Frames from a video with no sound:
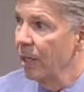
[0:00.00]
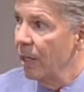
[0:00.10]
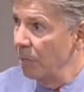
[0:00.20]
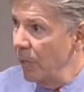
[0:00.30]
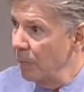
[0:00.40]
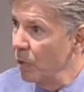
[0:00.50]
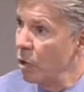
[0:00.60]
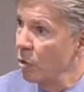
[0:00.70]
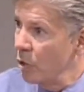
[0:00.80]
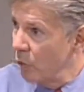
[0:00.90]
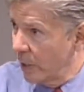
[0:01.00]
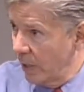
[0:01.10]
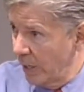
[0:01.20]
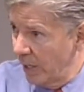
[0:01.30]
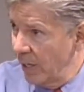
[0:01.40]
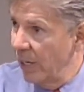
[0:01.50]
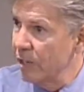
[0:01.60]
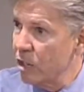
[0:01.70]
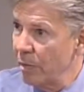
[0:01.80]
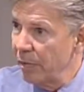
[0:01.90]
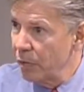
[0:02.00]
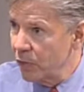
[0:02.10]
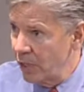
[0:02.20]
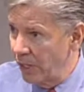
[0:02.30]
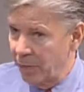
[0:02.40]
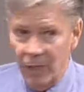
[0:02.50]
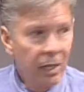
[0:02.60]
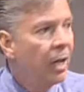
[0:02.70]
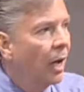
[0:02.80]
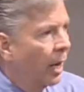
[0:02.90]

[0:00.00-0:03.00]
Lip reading: that people don't know are gay, and some of you are telling me,